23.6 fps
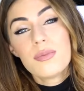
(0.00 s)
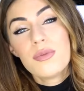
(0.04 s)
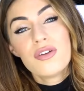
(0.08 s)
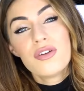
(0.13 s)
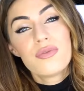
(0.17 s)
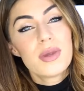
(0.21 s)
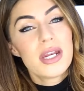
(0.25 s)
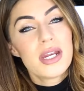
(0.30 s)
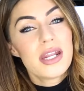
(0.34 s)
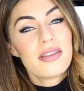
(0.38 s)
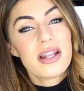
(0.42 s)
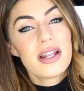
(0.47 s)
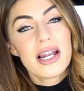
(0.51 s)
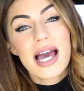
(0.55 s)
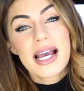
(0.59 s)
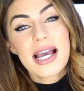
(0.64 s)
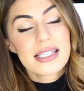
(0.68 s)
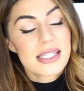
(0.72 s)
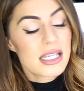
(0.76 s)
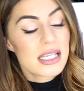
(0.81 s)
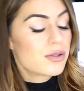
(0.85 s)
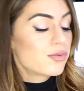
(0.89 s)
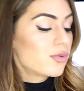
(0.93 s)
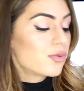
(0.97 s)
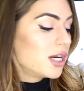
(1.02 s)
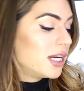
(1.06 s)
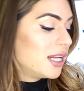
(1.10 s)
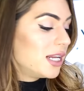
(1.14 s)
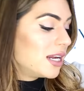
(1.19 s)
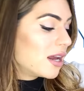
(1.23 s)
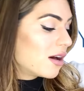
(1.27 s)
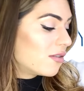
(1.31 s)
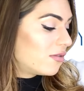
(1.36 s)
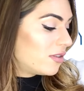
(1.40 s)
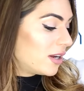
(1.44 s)
The movement in the legs is
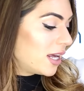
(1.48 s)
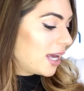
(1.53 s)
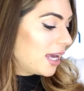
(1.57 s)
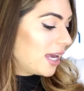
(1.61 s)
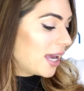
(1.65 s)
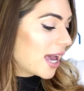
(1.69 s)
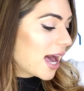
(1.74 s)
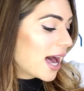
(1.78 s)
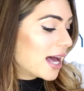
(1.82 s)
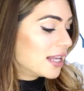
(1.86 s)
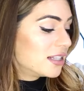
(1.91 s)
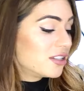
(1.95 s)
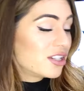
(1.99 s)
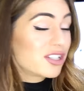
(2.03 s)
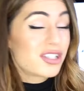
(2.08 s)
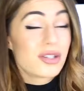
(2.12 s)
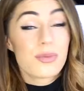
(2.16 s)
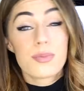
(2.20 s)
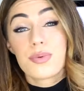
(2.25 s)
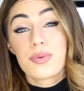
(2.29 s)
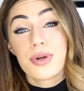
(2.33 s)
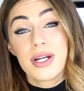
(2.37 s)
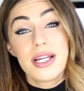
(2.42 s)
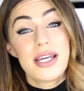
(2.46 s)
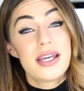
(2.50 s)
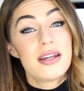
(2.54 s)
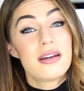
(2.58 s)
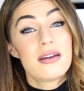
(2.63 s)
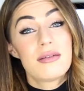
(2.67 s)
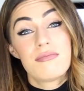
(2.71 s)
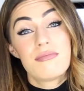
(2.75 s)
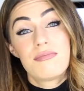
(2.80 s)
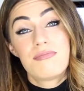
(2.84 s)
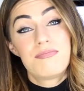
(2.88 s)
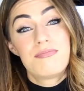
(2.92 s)
really lovely, and just a
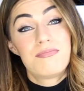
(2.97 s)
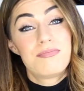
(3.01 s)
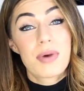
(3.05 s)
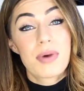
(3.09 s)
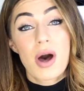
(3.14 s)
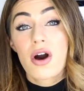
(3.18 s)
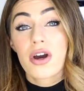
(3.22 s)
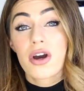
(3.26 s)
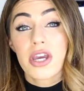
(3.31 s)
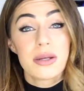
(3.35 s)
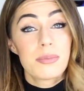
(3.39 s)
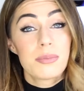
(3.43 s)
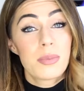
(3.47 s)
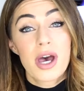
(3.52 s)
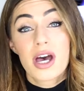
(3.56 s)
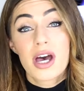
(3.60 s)
brilliant bargain